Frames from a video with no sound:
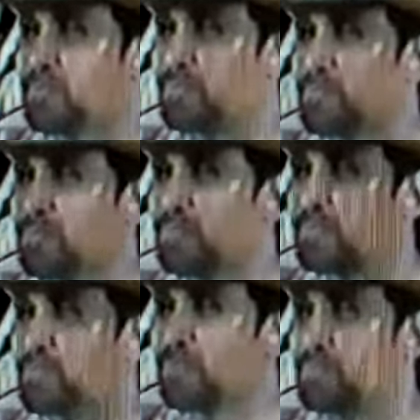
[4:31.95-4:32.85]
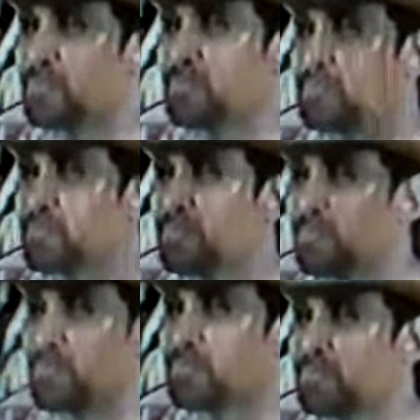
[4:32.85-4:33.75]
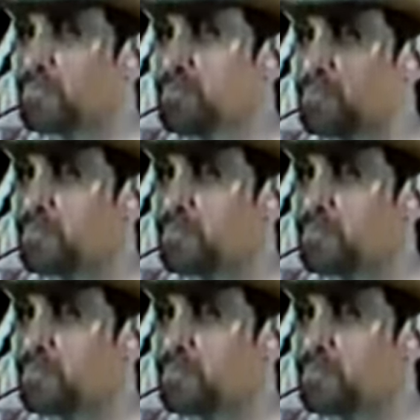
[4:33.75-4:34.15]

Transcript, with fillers: or yellow or gold people